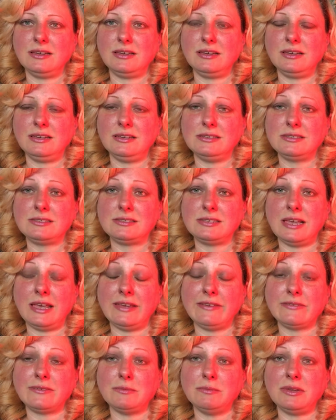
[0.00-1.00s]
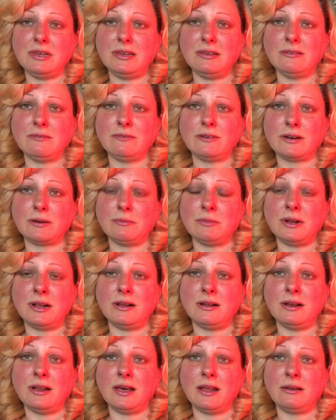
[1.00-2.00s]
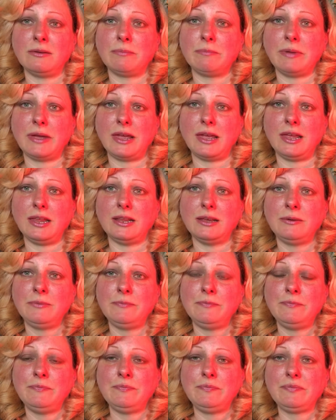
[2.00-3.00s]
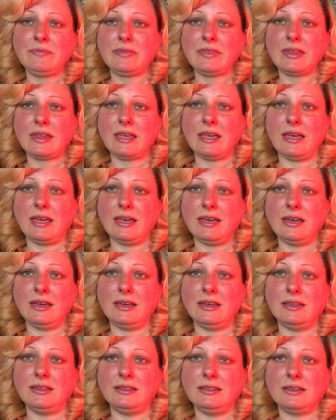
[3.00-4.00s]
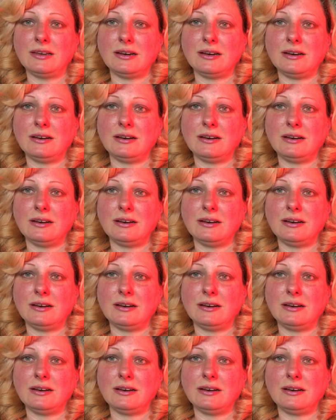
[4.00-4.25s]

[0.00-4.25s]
he saved me from a lot of pain. And